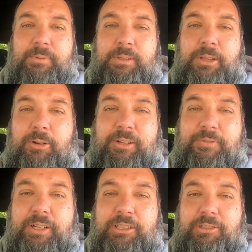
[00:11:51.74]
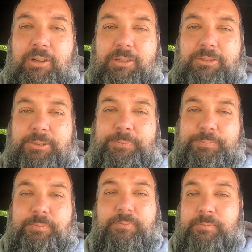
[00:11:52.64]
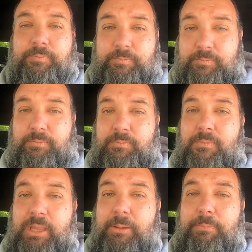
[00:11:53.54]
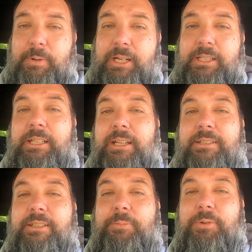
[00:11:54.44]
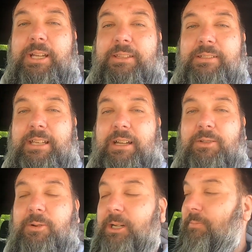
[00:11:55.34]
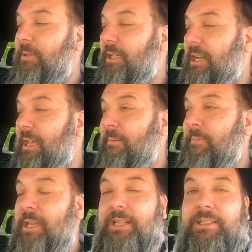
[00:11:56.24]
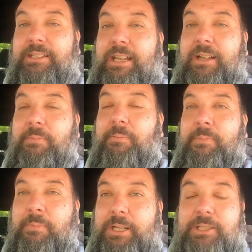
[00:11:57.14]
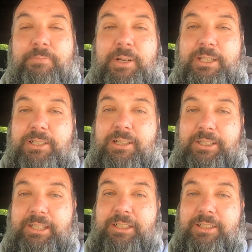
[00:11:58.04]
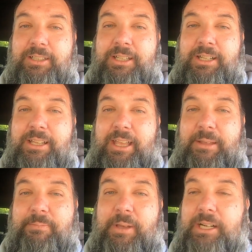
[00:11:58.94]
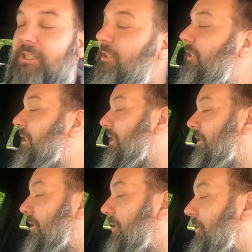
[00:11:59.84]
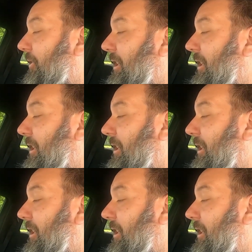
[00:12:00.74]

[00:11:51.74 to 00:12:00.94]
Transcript: no different controls. But it does separate the sound quite a bit and make it sound much, much cleaner and better. So